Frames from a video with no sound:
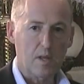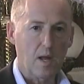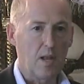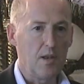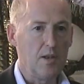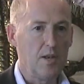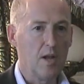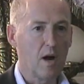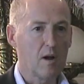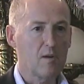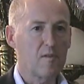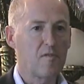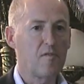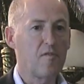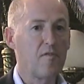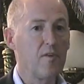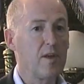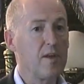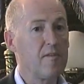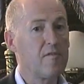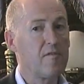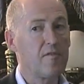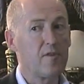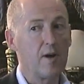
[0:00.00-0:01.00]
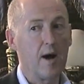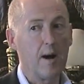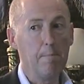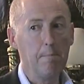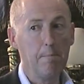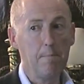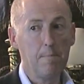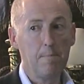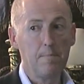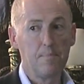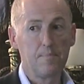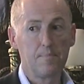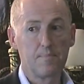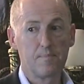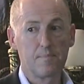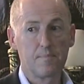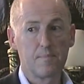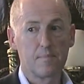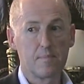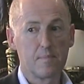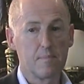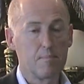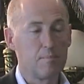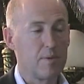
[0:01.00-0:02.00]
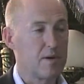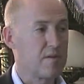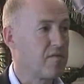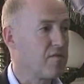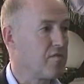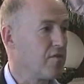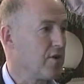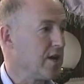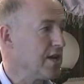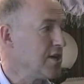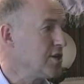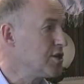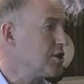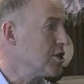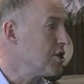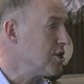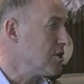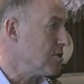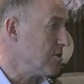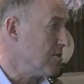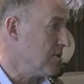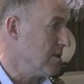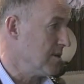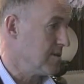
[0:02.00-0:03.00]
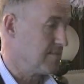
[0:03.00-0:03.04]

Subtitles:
Not free from, but free to.